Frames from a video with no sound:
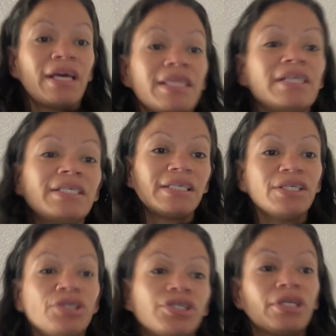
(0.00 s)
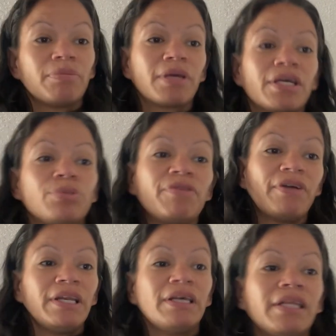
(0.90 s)
This is interesting because we
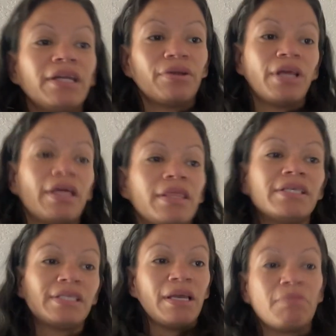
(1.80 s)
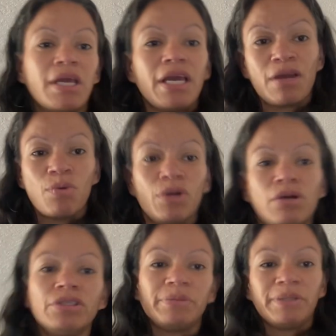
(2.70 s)
find out later that this same king will
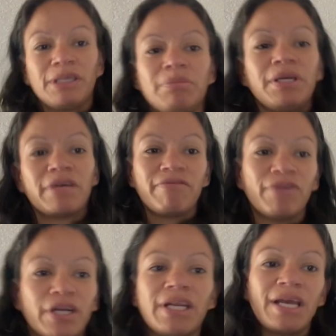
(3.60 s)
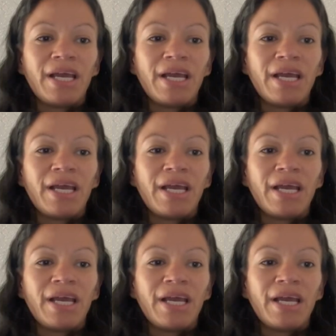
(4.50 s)
ultimately be converted,